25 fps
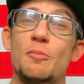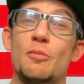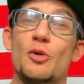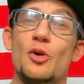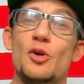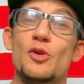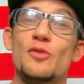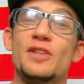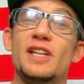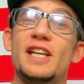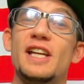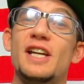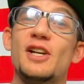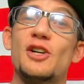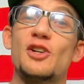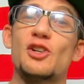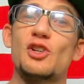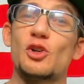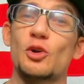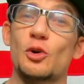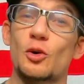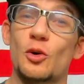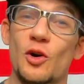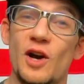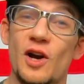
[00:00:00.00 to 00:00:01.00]
proved
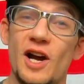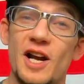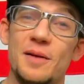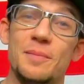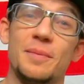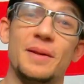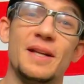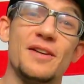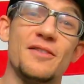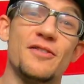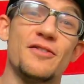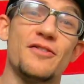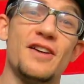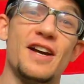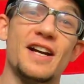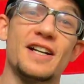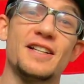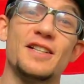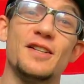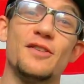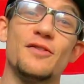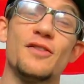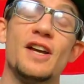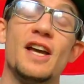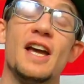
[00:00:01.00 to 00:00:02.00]
incredibly
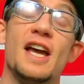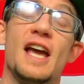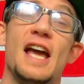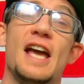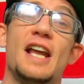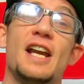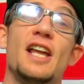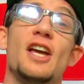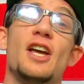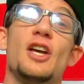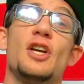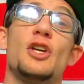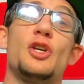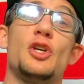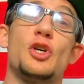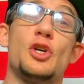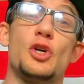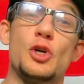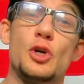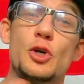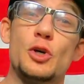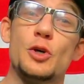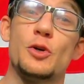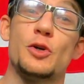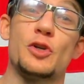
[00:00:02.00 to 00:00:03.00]
effective and
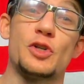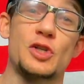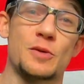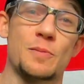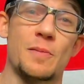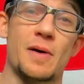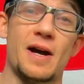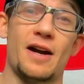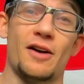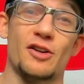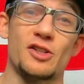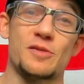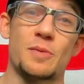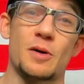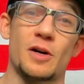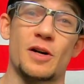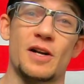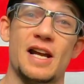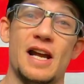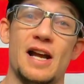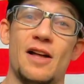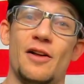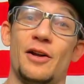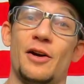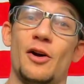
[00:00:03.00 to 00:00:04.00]
huge smiles per
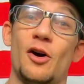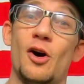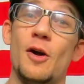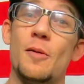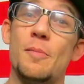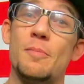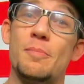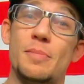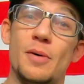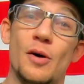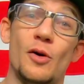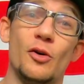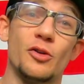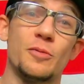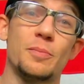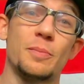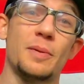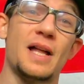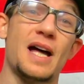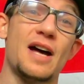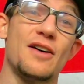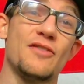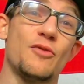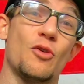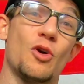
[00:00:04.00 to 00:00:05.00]
gallon on both
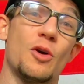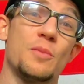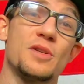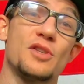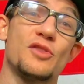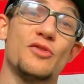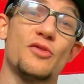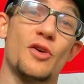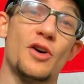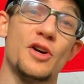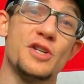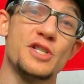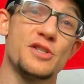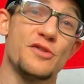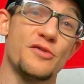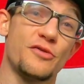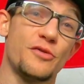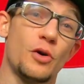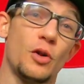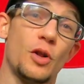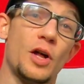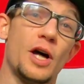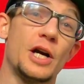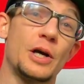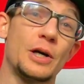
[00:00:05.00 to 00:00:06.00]
platforms as far as the
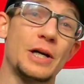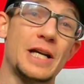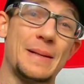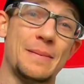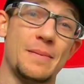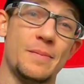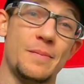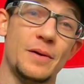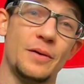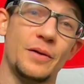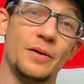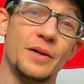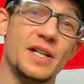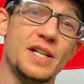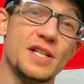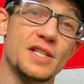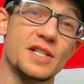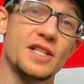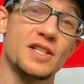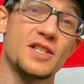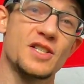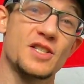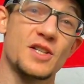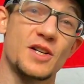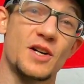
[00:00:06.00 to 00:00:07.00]
full auto capability is
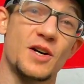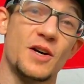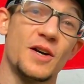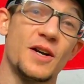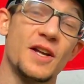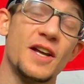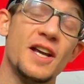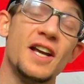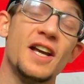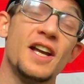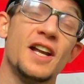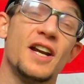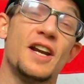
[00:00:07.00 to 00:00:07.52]
concerned.